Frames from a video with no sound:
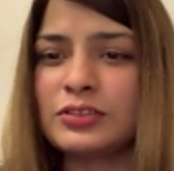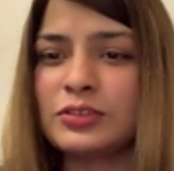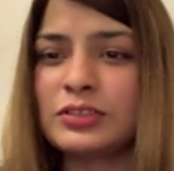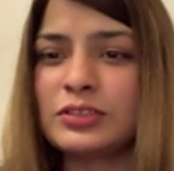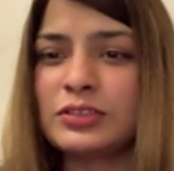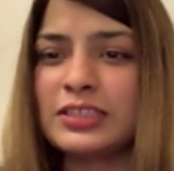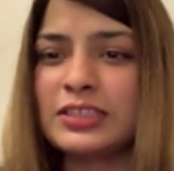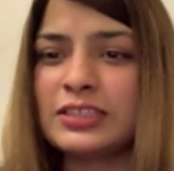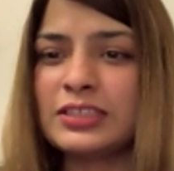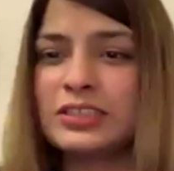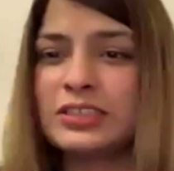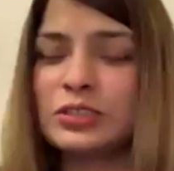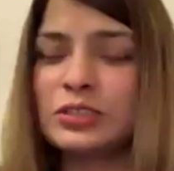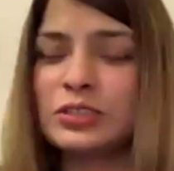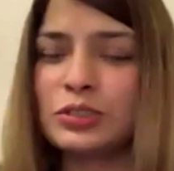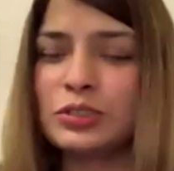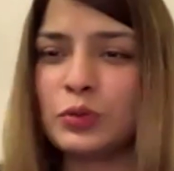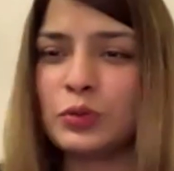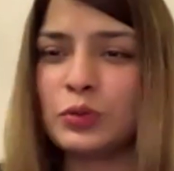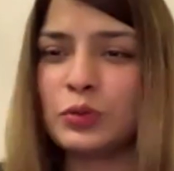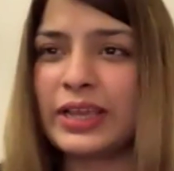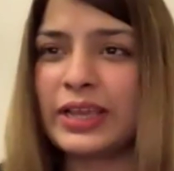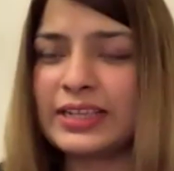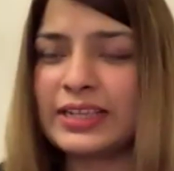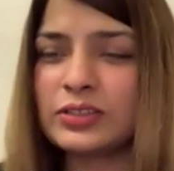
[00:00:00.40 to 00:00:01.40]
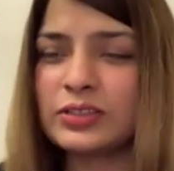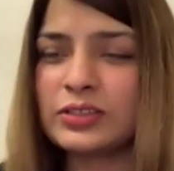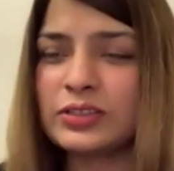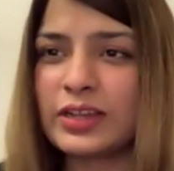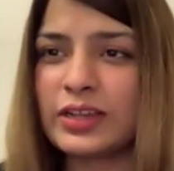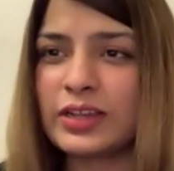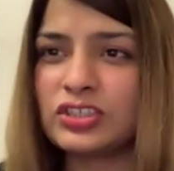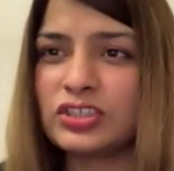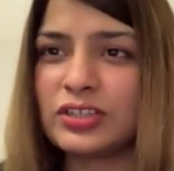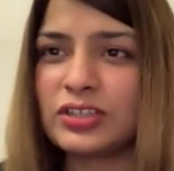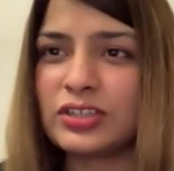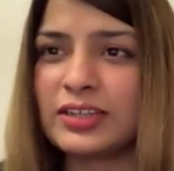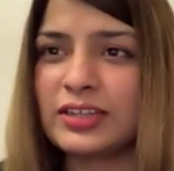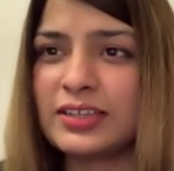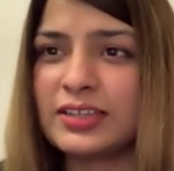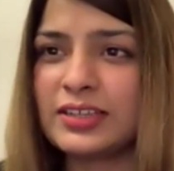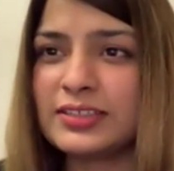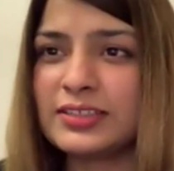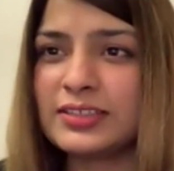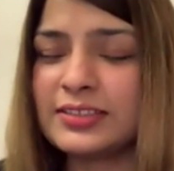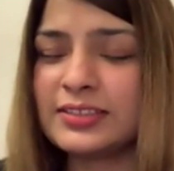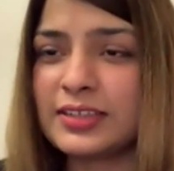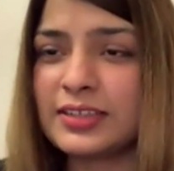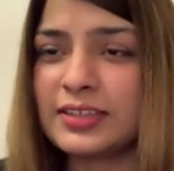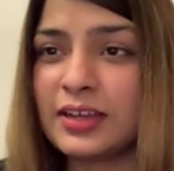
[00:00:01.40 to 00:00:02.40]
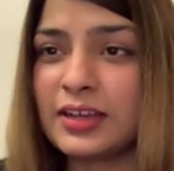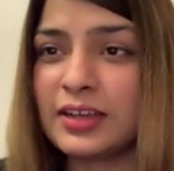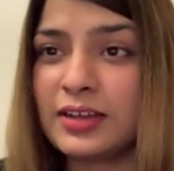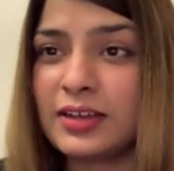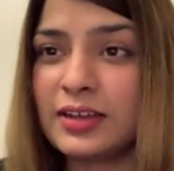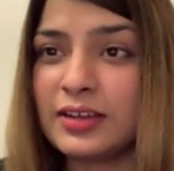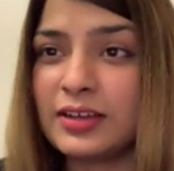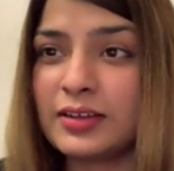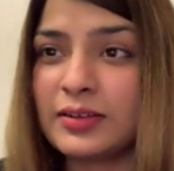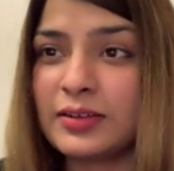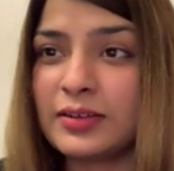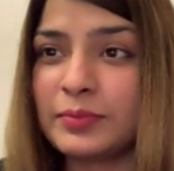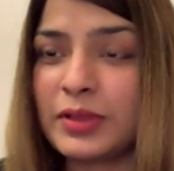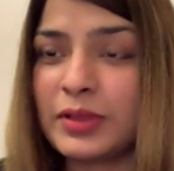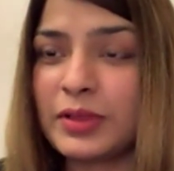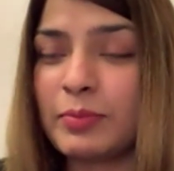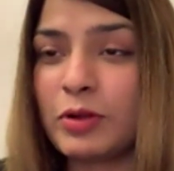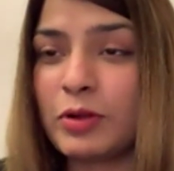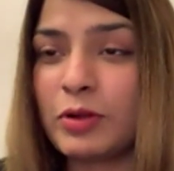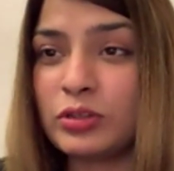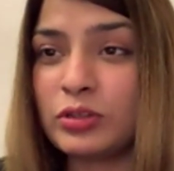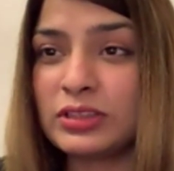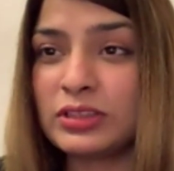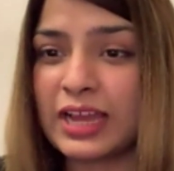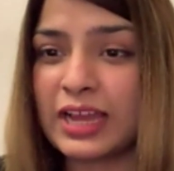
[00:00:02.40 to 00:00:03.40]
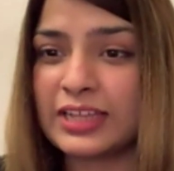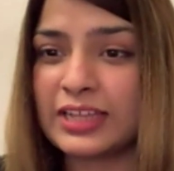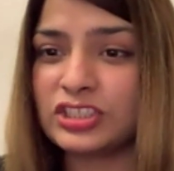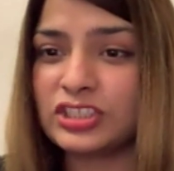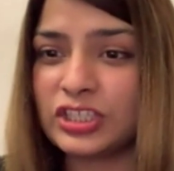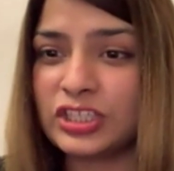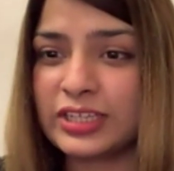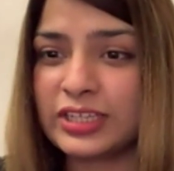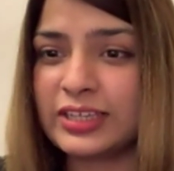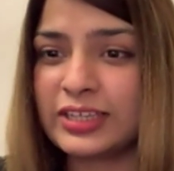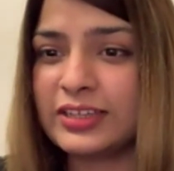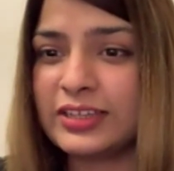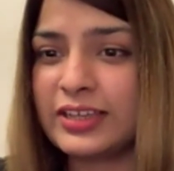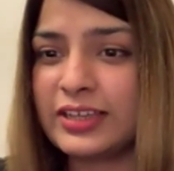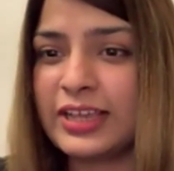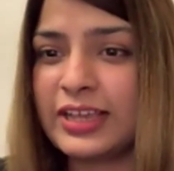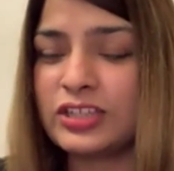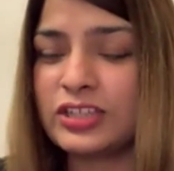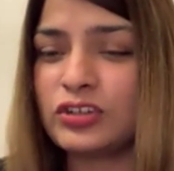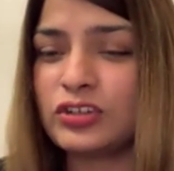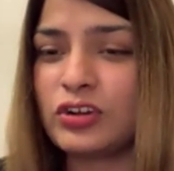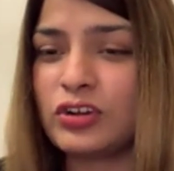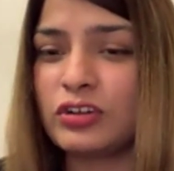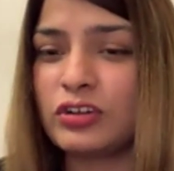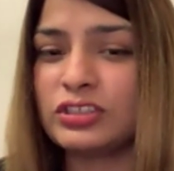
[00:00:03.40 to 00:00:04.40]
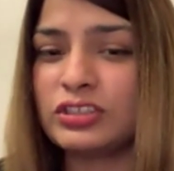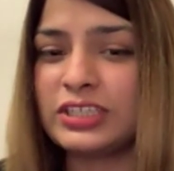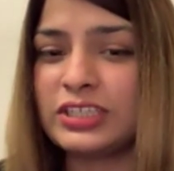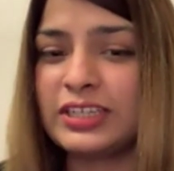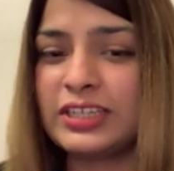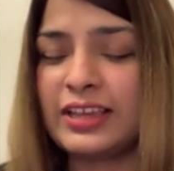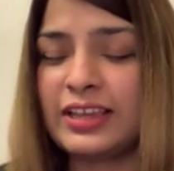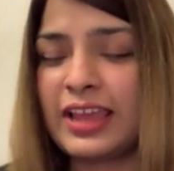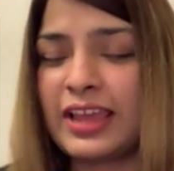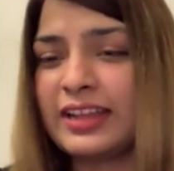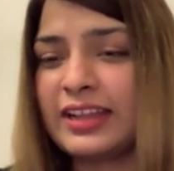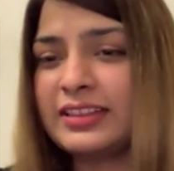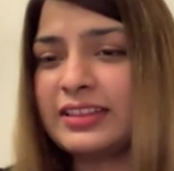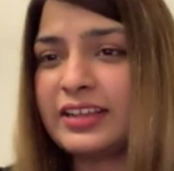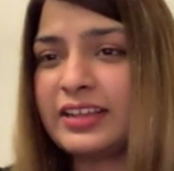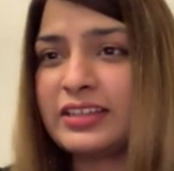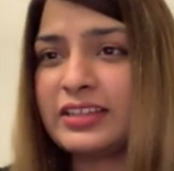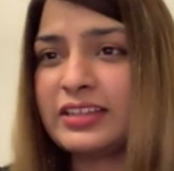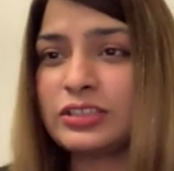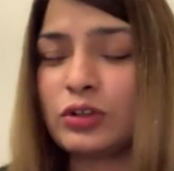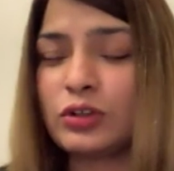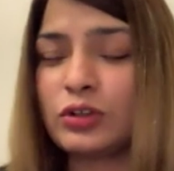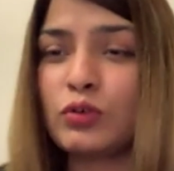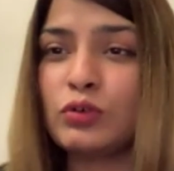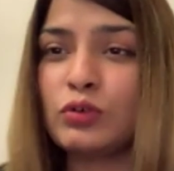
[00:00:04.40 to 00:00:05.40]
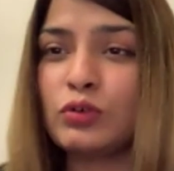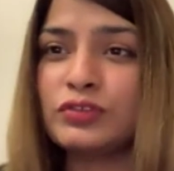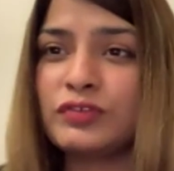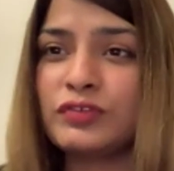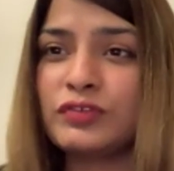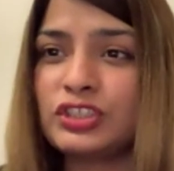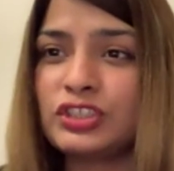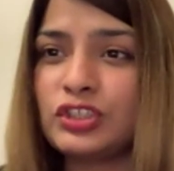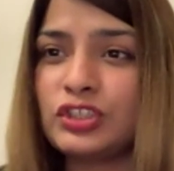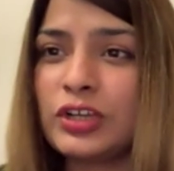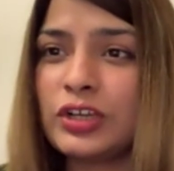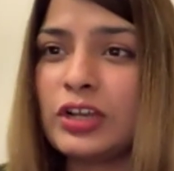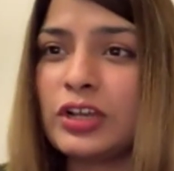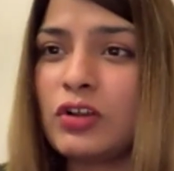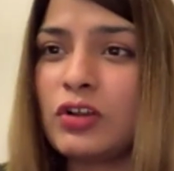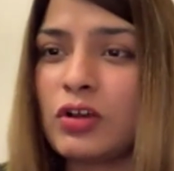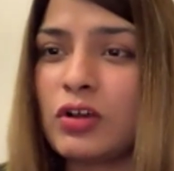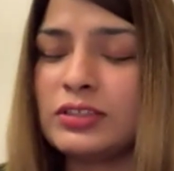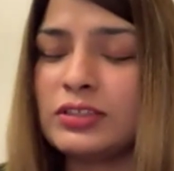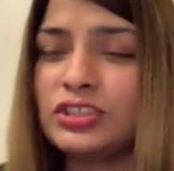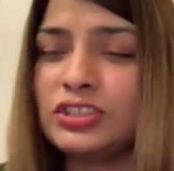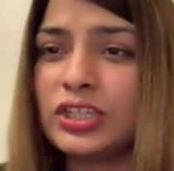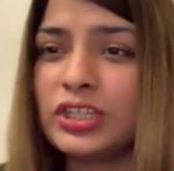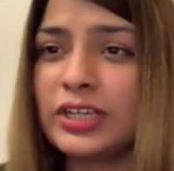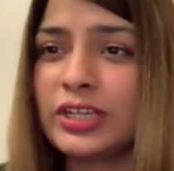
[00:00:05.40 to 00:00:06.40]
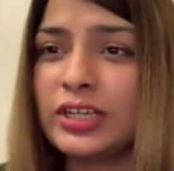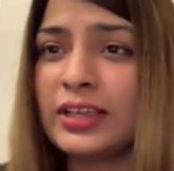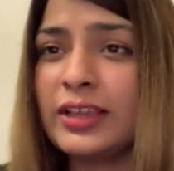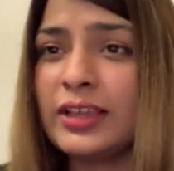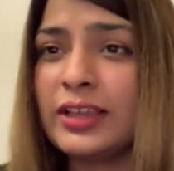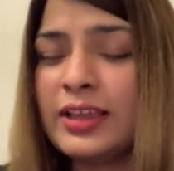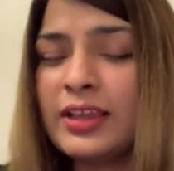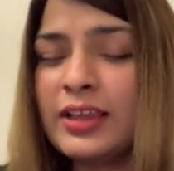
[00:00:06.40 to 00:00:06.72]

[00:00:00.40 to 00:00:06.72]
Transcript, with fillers: So, today's question is uh, about Tajik astrology, and there is a course which you are launching.